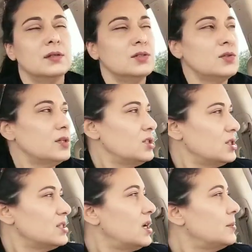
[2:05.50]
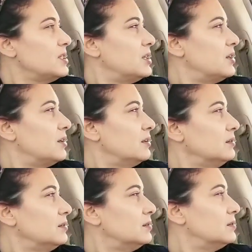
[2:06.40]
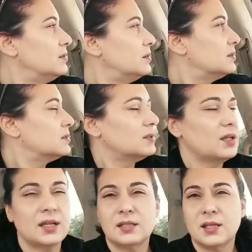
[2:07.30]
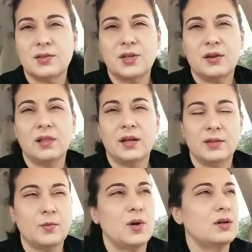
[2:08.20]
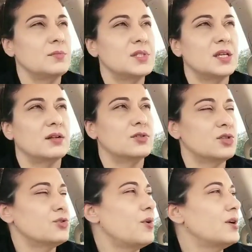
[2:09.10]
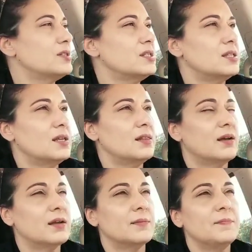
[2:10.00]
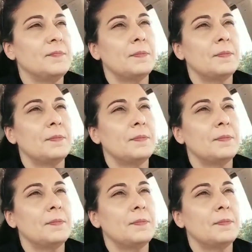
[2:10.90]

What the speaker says: So I just stopped here at South Carolina, the Welcome Center, just across the state line.